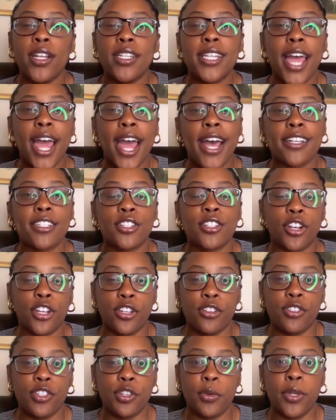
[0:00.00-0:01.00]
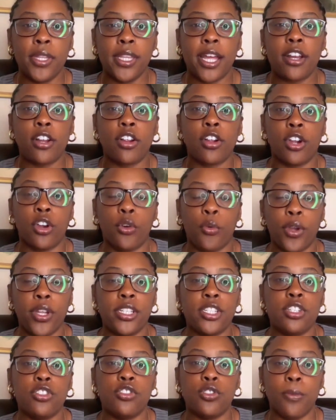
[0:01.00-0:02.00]
tasks are you doing that are
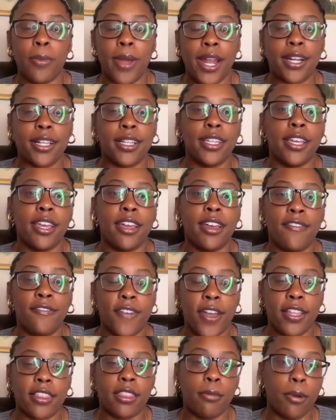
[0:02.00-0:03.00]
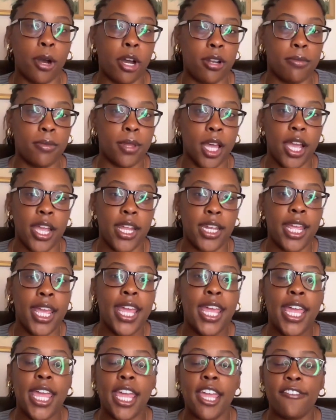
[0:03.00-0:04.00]
going to dramatically affect the bottom line?
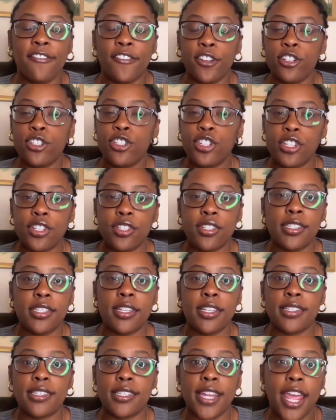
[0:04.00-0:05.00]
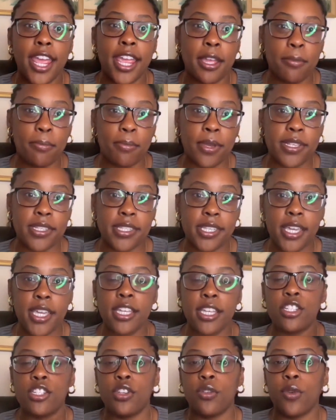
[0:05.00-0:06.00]
If you're just staying
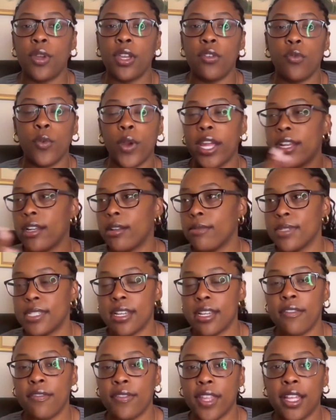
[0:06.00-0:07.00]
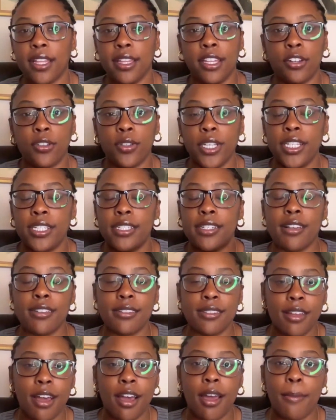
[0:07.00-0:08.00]
busy doing random stuff that literally
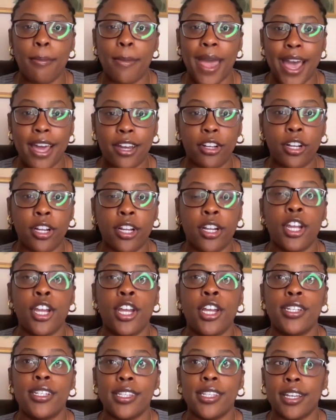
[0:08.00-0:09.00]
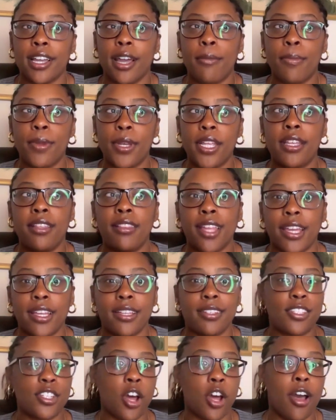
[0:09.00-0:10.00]
does not matter to the company,
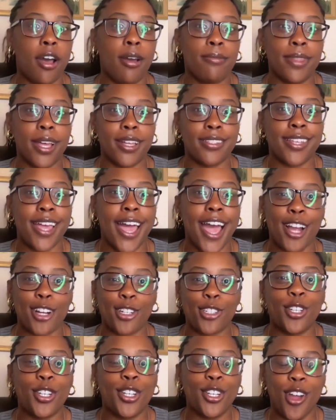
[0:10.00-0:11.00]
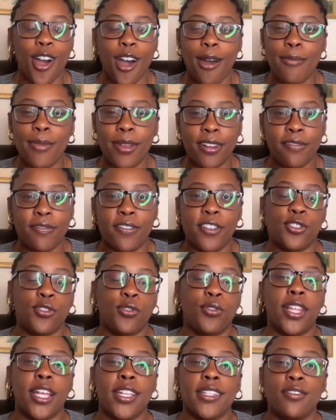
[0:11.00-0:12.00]
like stop. That's actually not
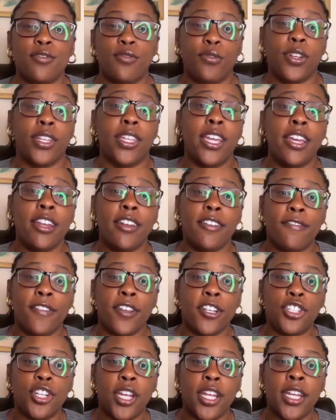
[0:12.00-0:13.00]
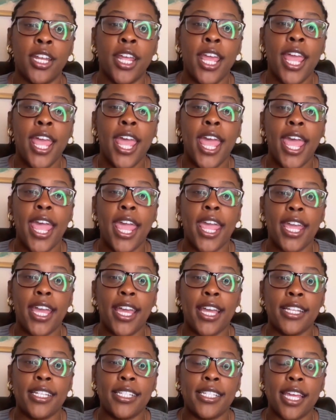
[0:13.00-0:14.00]
beneficial. That's really inefficient.
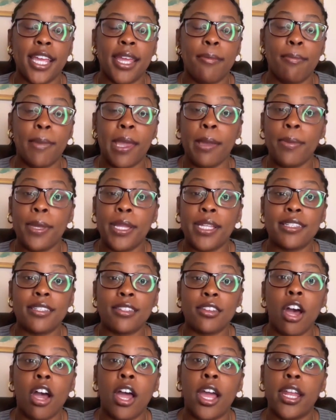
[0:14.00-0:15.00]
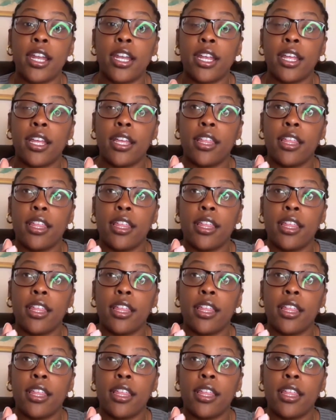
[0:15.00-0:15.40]
And maybe it's not